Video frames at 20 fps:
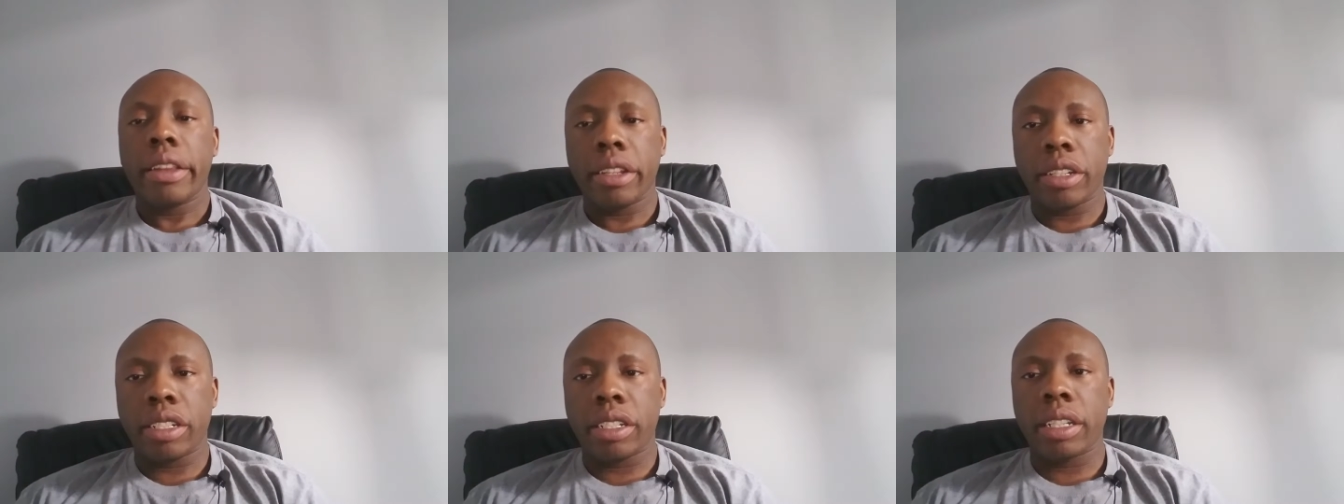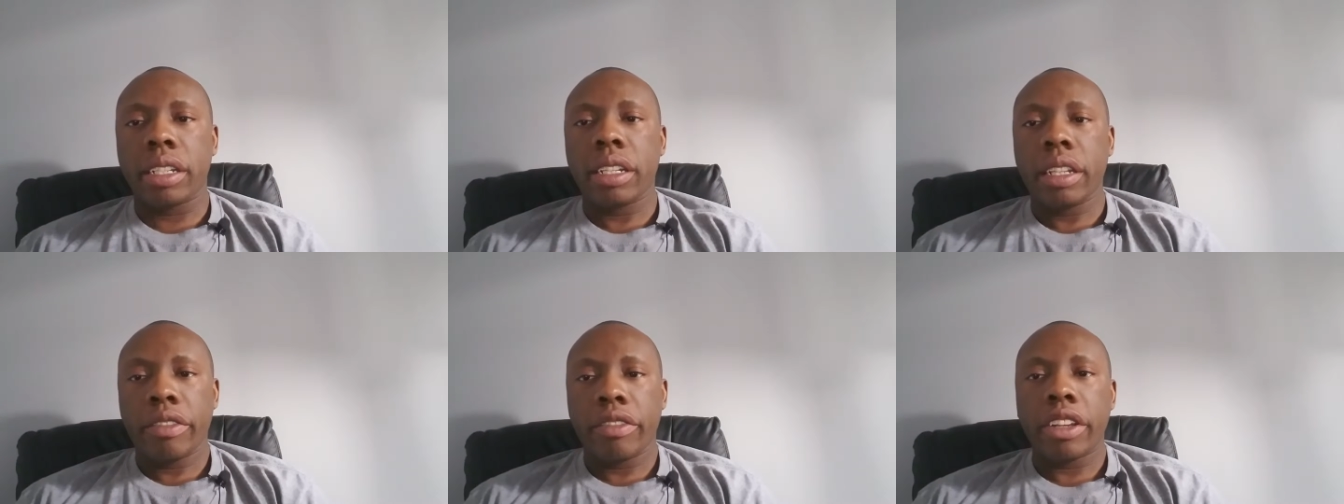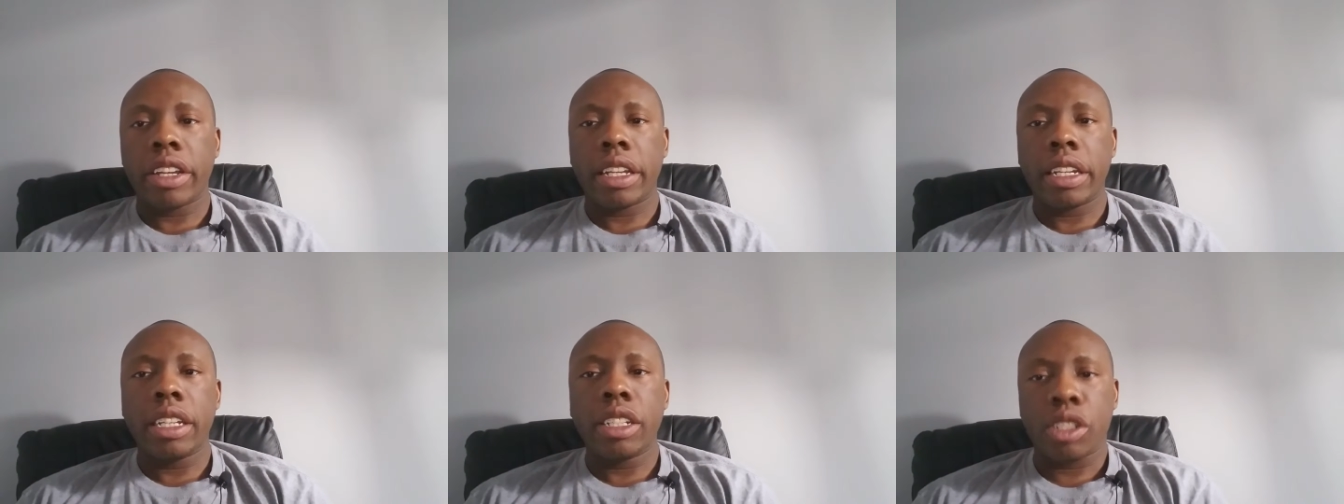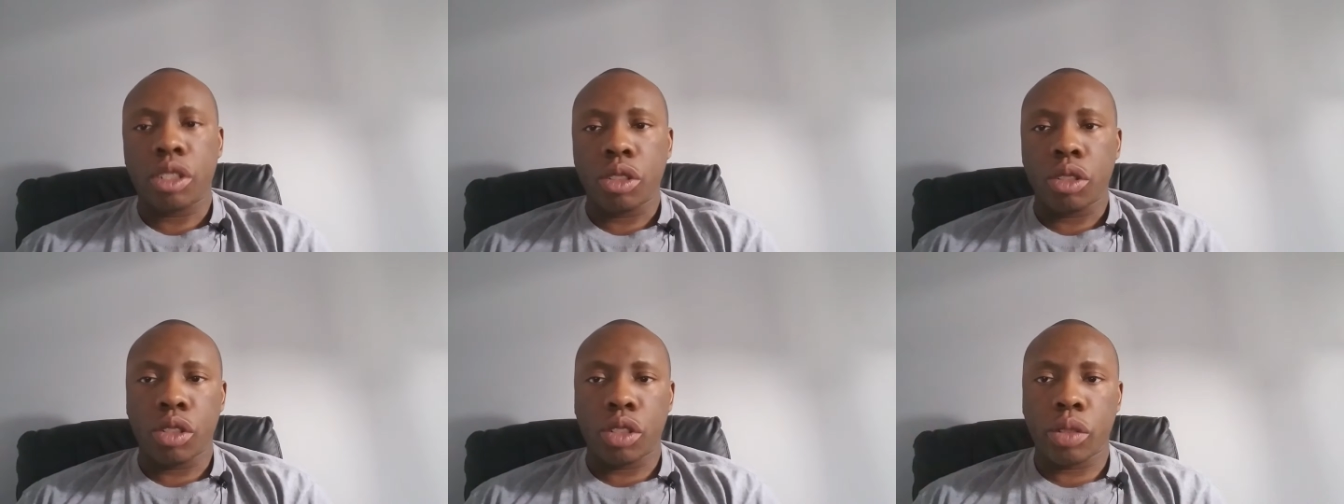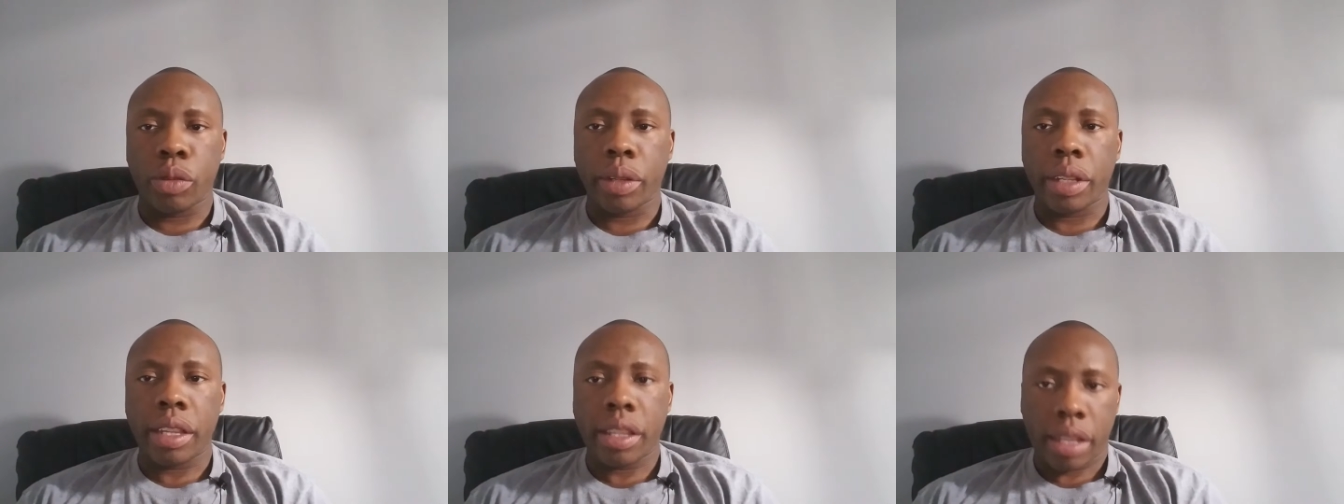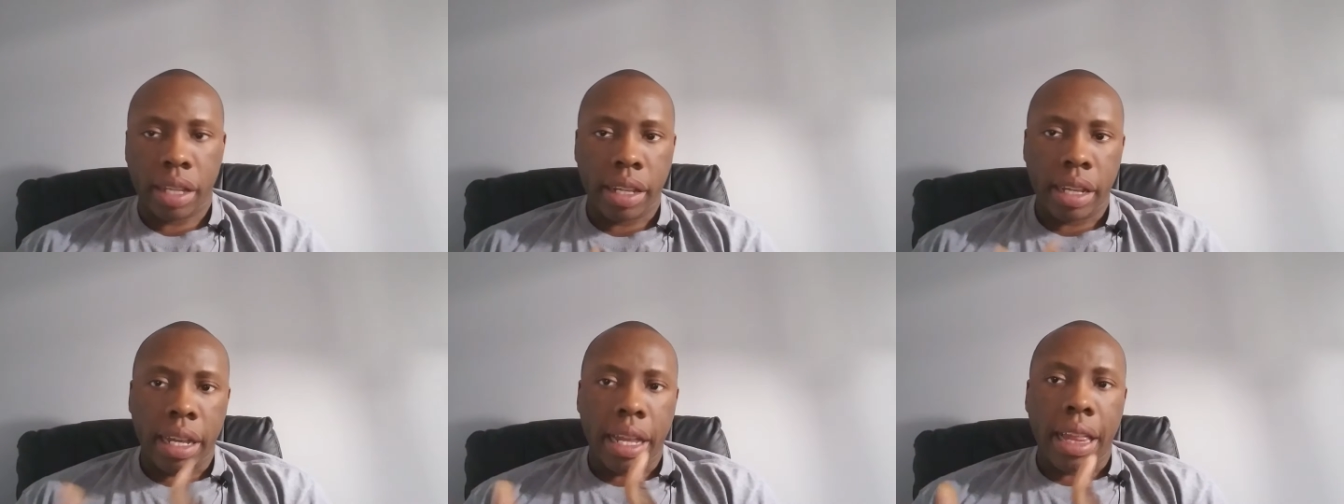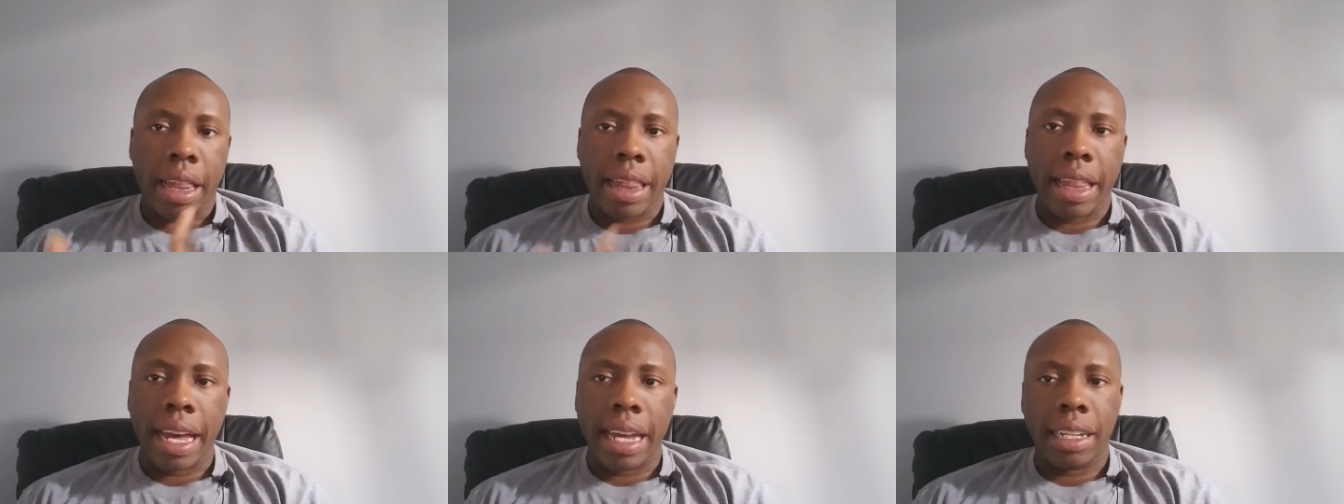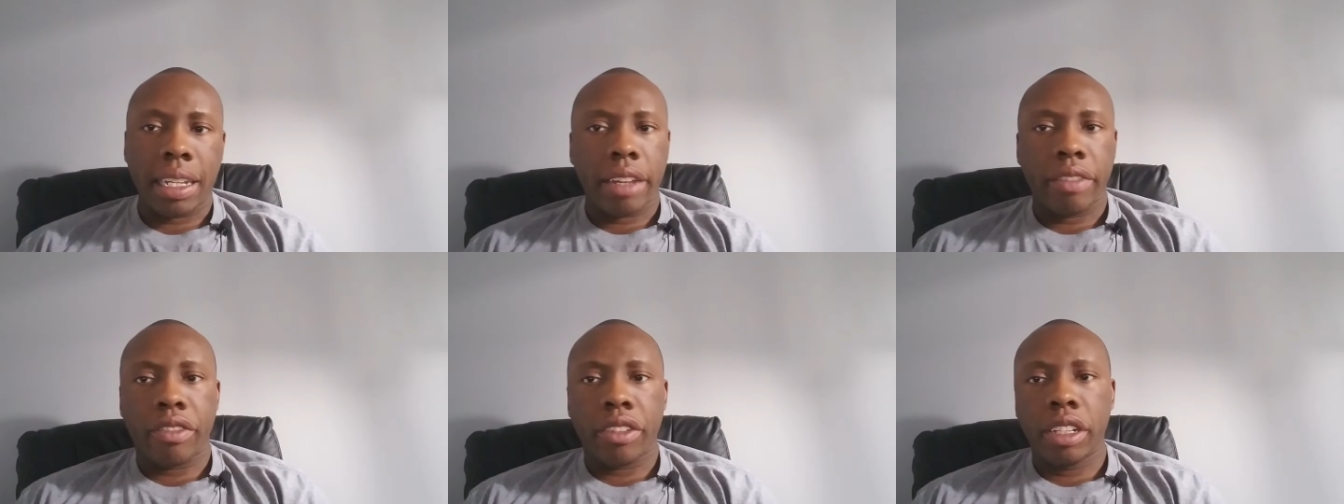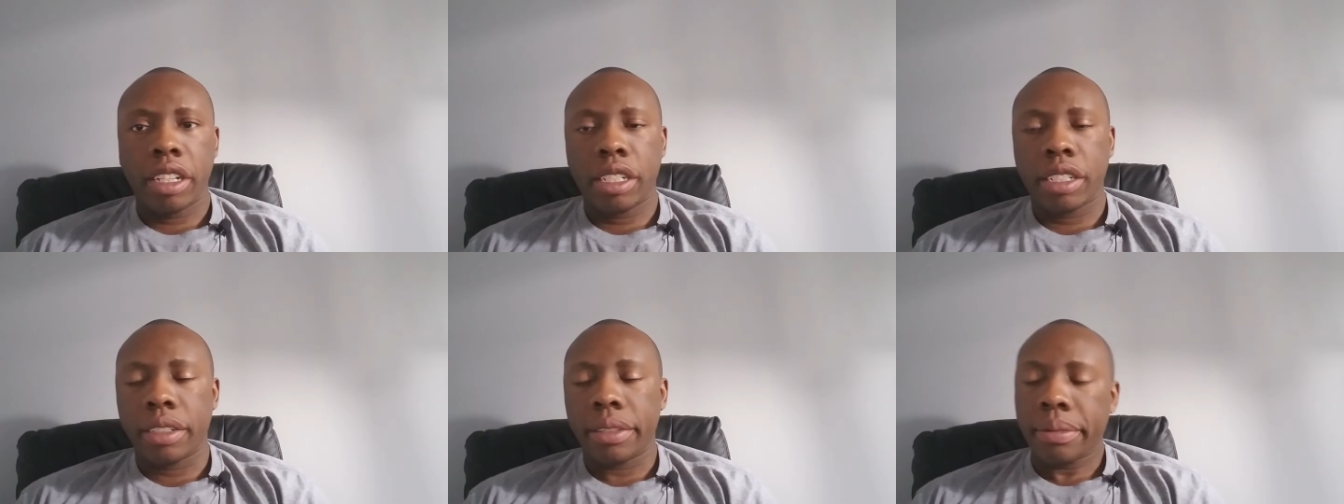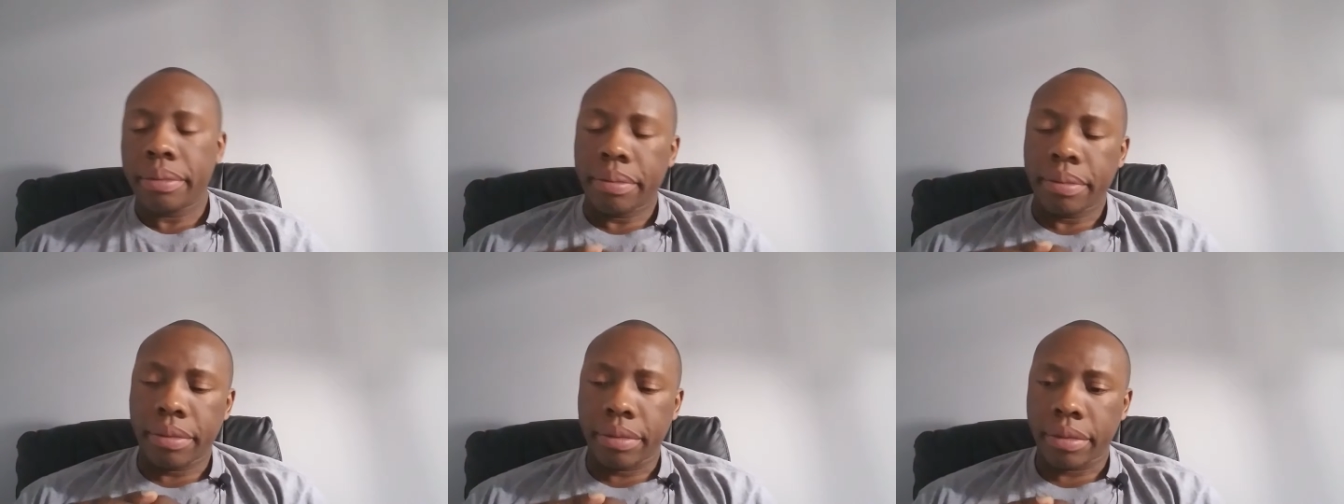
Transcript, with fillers: there's significant issues with that definition